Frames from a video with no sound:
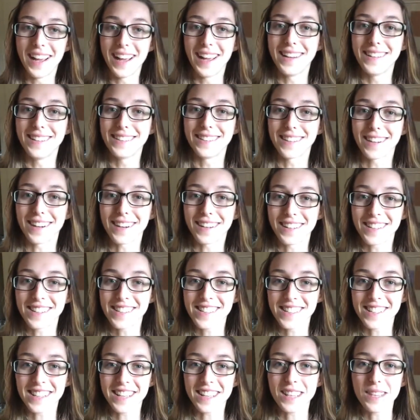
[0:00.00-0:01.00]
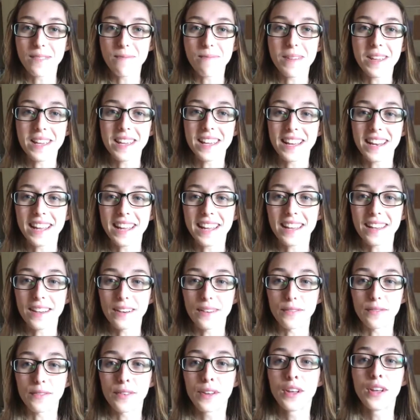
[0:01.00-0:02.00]
And honestly, in the beginning
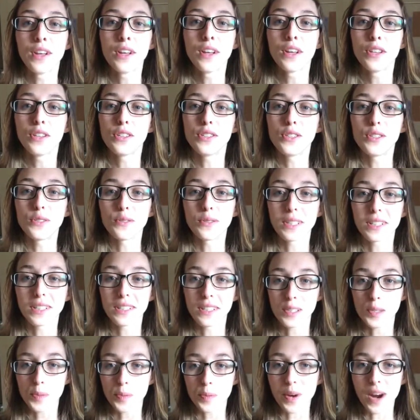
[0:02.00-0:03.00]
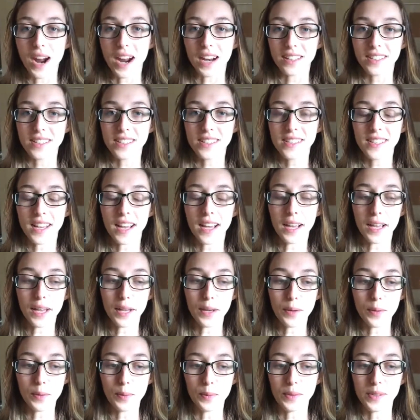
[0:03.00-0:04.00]
of doing this practice,
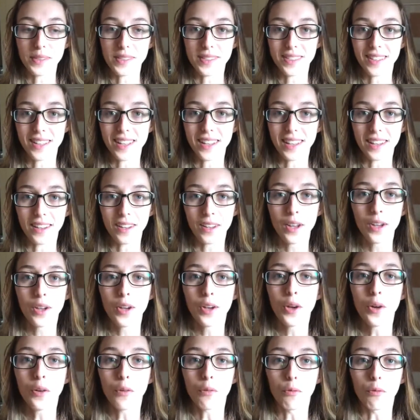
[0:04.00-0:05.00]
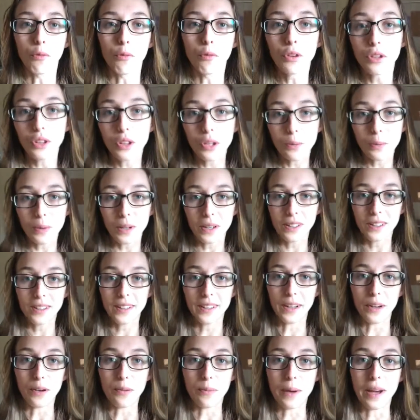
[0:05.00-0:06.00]
I was like, really weirded
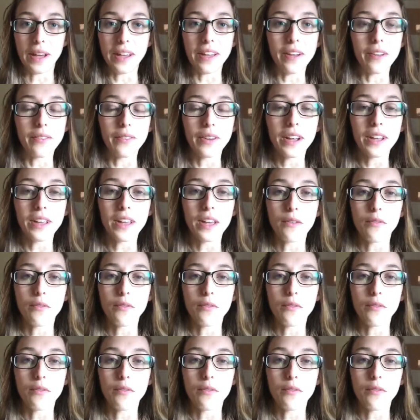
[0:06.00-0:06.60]
out by it, right?